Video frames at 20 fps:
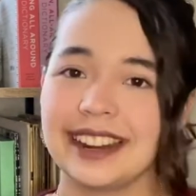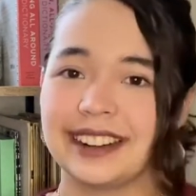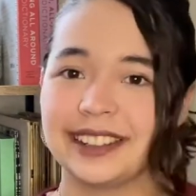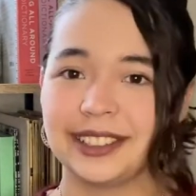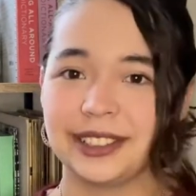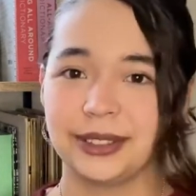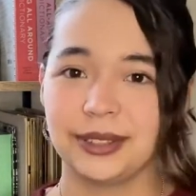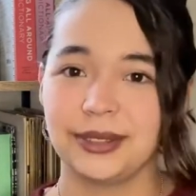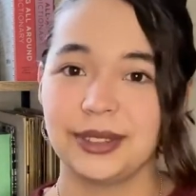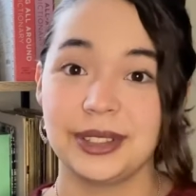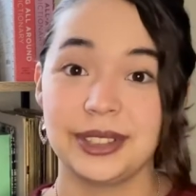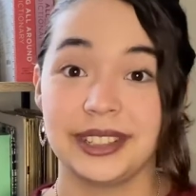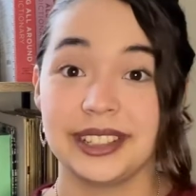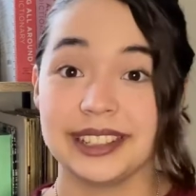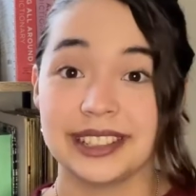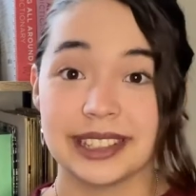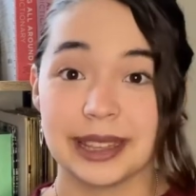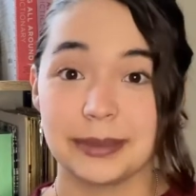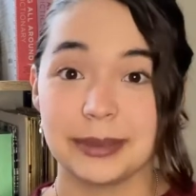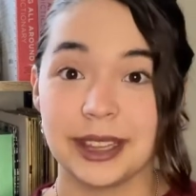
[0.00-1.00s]
So if you see a
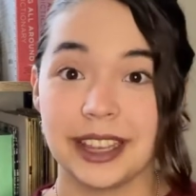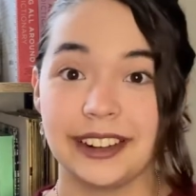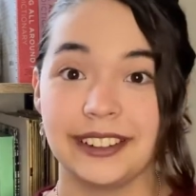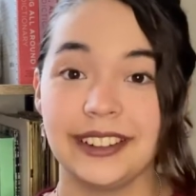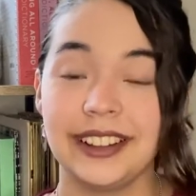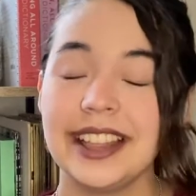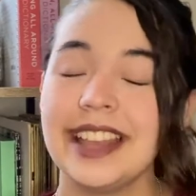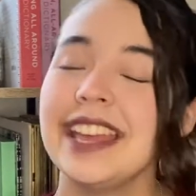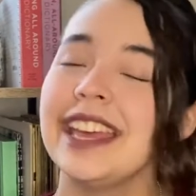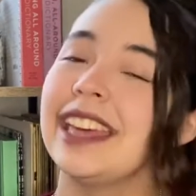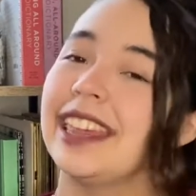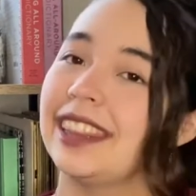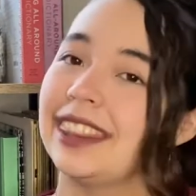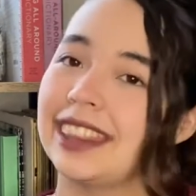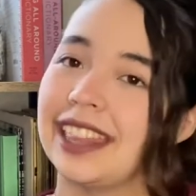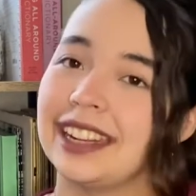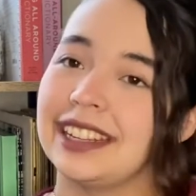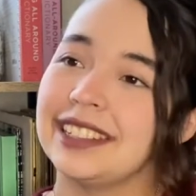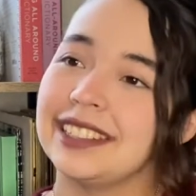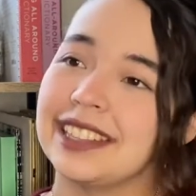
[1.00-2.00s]
subtitle,
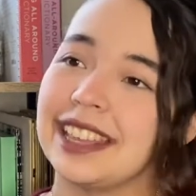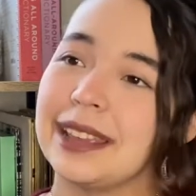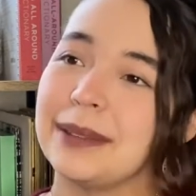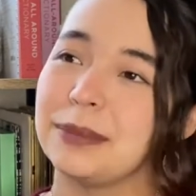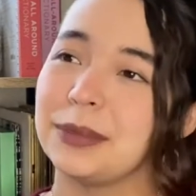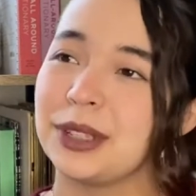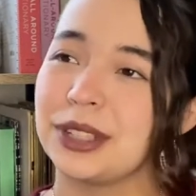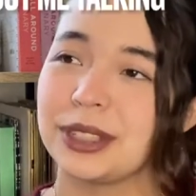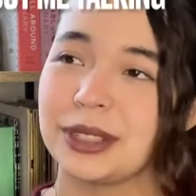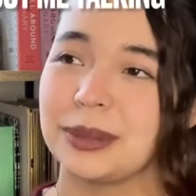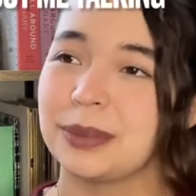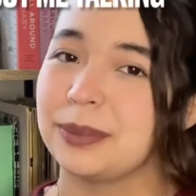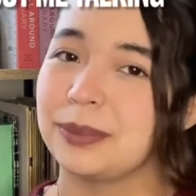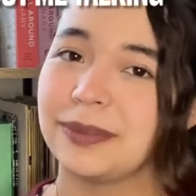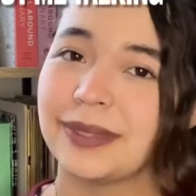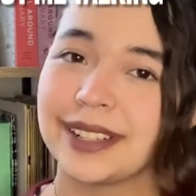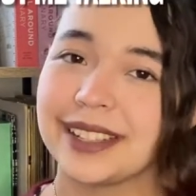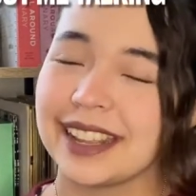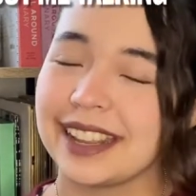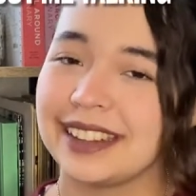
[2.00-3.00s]
that is him just
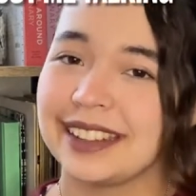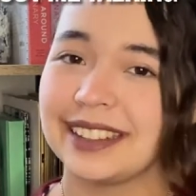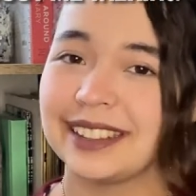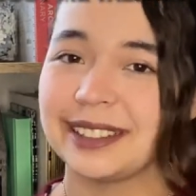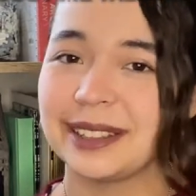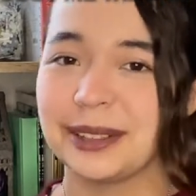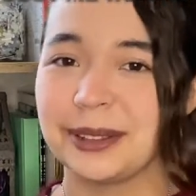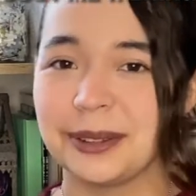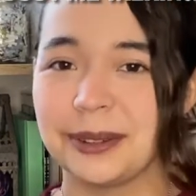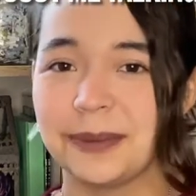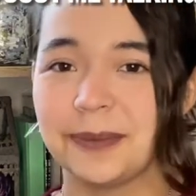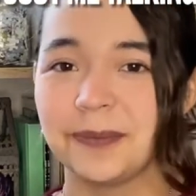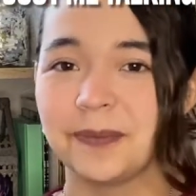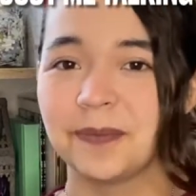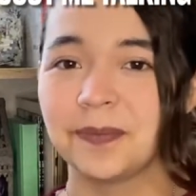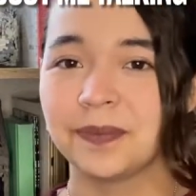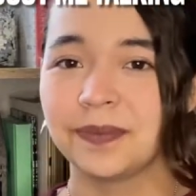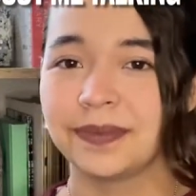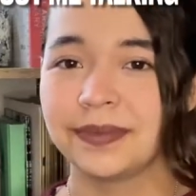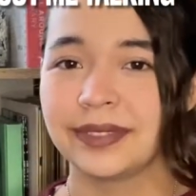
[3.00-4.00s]
pretending to
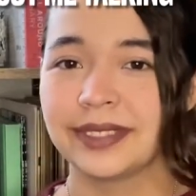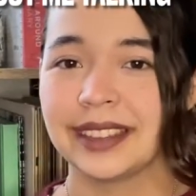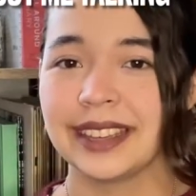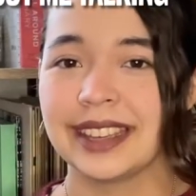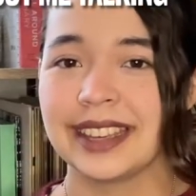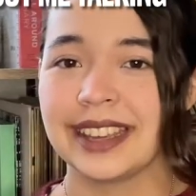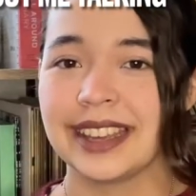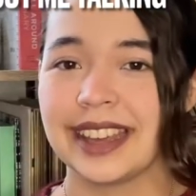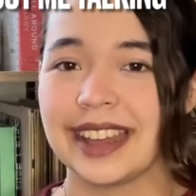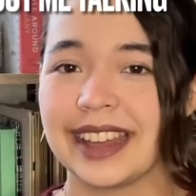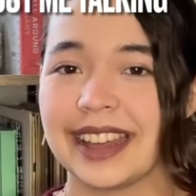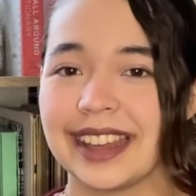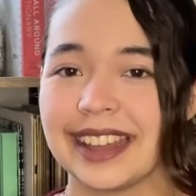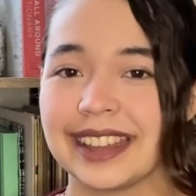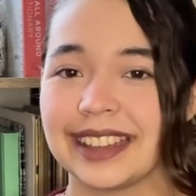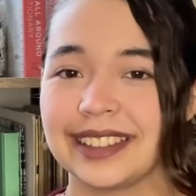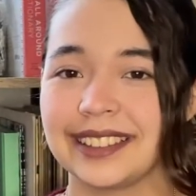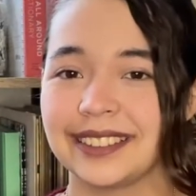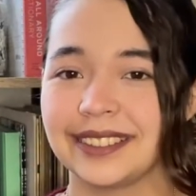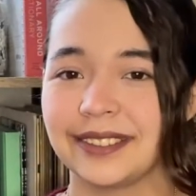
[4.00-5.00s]
uh,
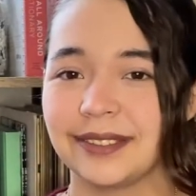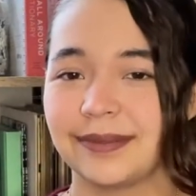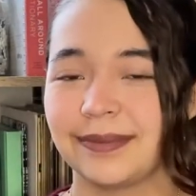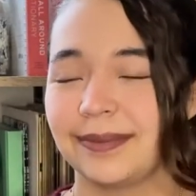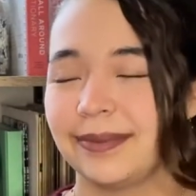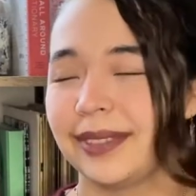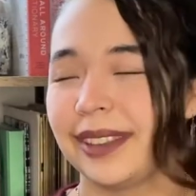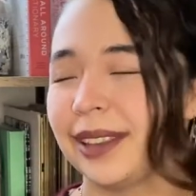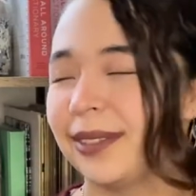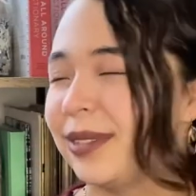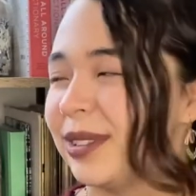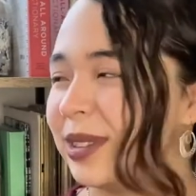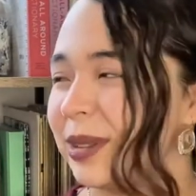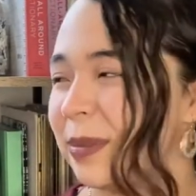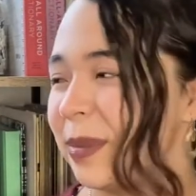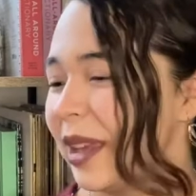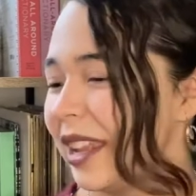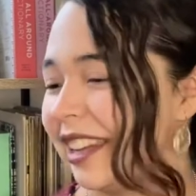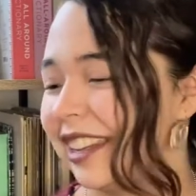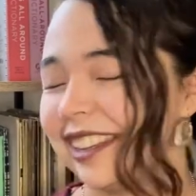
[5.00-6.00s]
give his
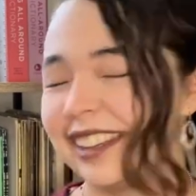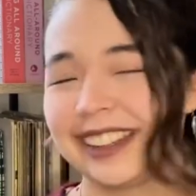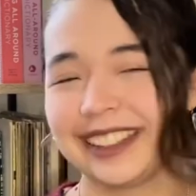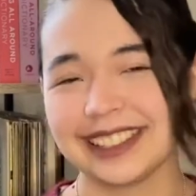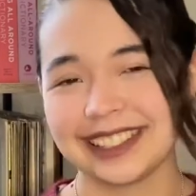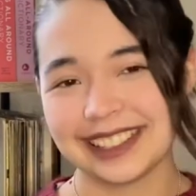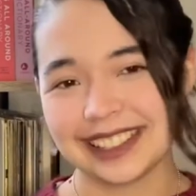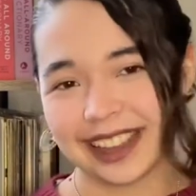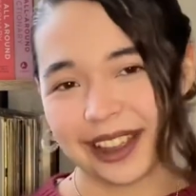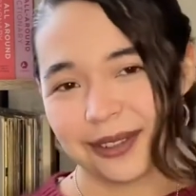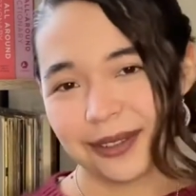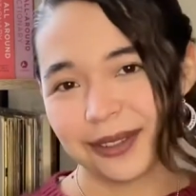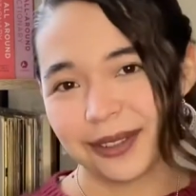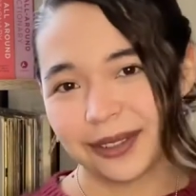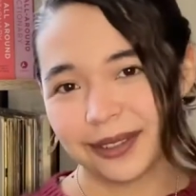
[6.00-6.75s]
opinion on stuff.